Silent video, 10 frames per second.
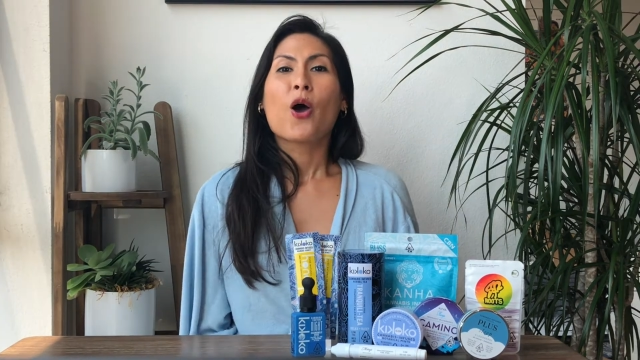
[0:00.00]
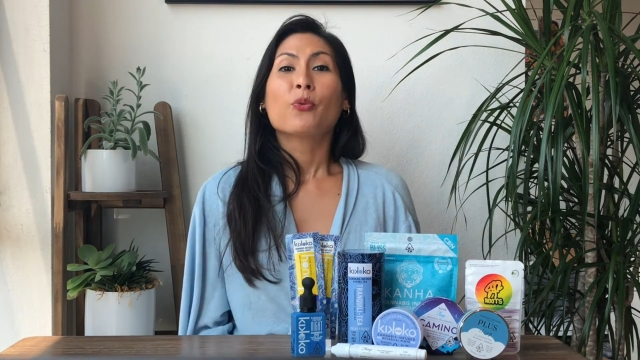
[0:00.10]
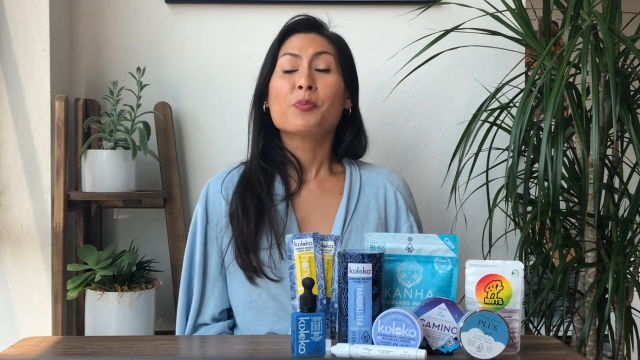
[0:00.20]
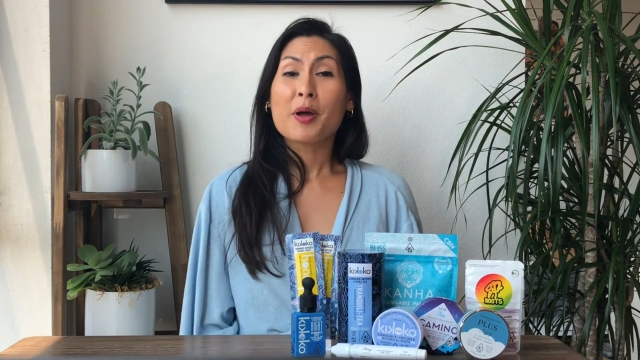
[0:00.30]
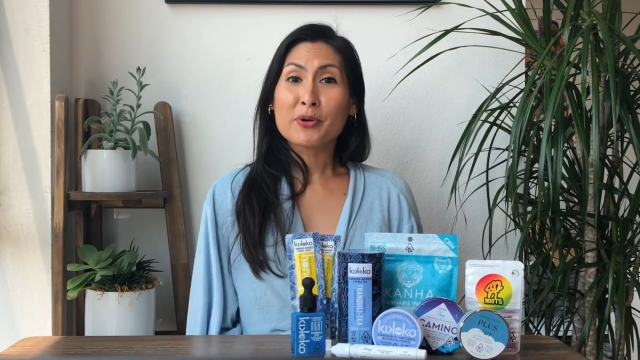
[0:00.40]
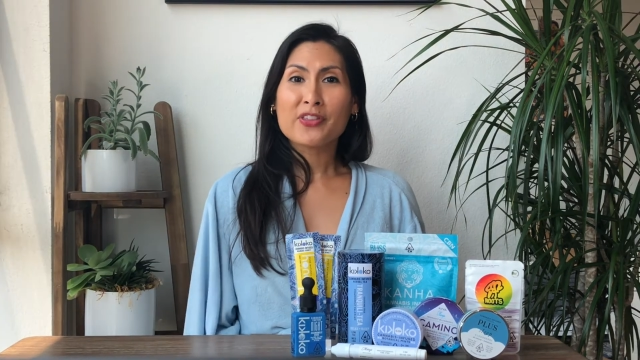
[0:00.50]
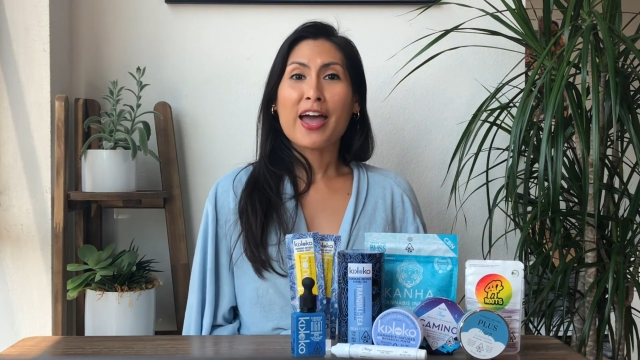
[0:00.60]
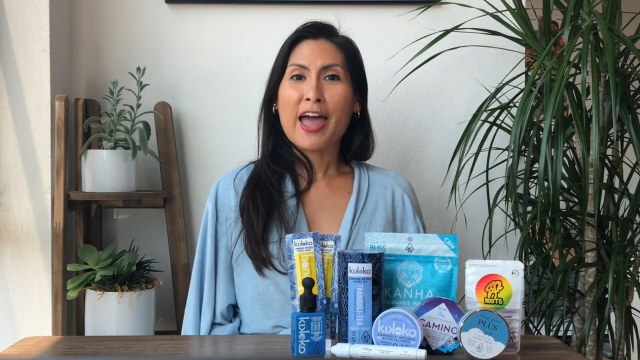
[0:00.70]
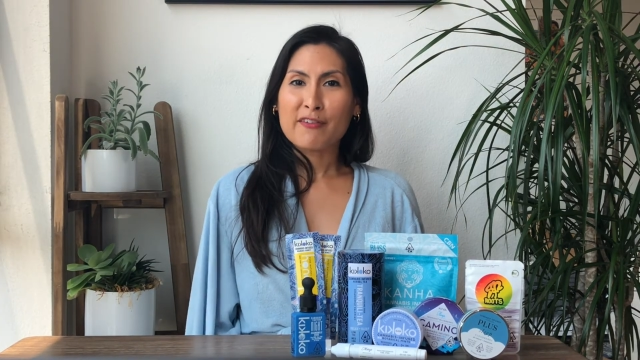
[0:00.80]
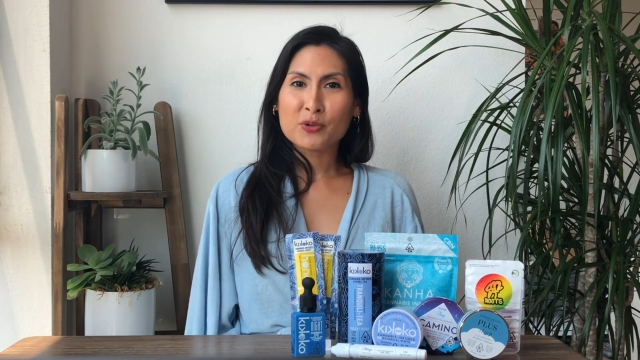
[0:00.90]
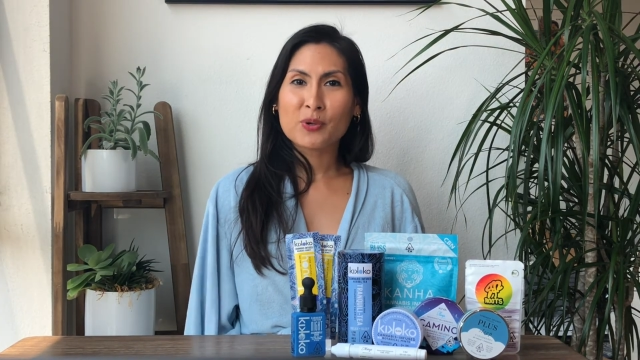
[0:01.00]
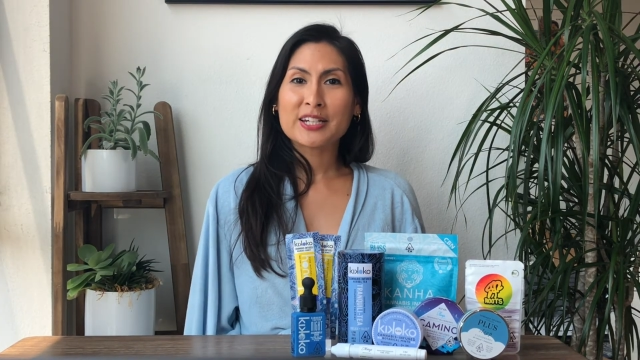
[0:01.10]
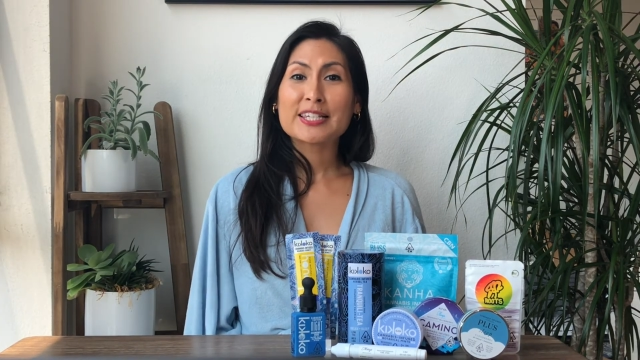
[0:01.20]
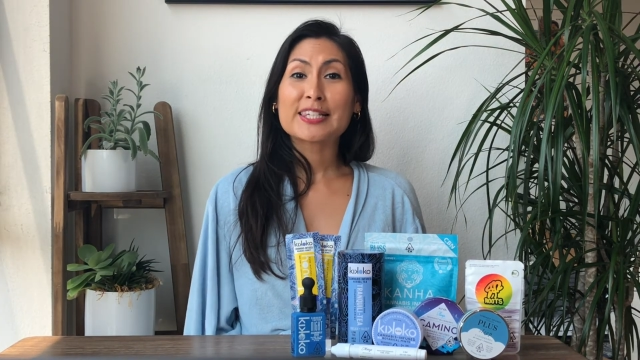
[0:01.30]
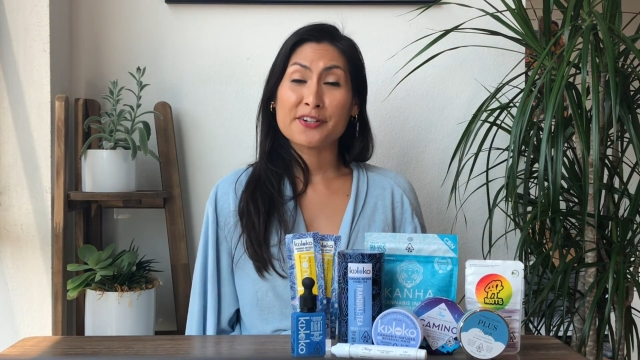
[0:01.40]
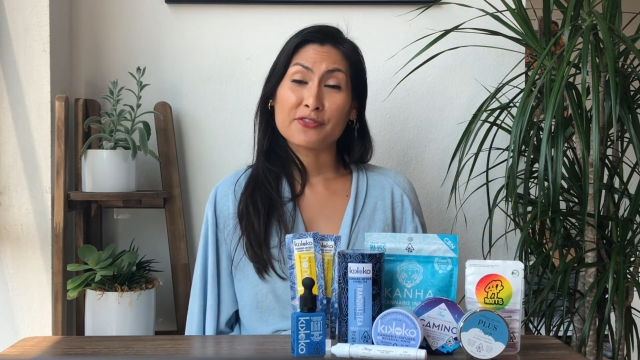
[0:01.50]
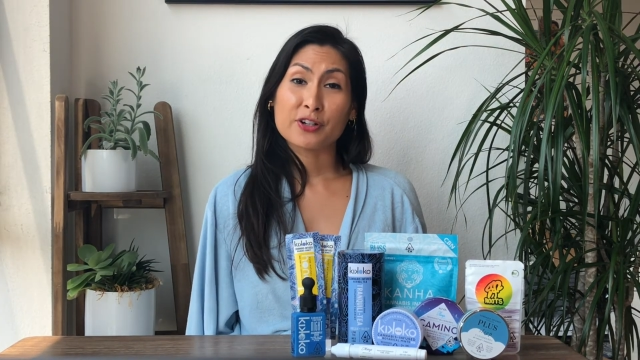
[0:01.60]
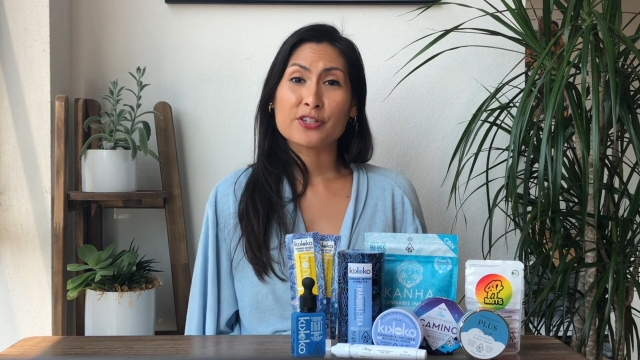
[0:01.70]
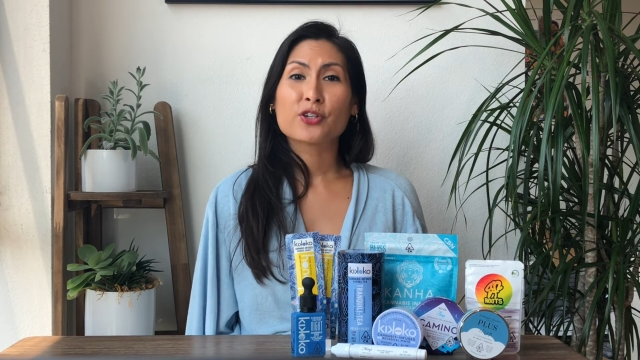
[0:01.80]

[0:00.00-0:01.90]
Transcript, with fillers: Remember that everyone is different,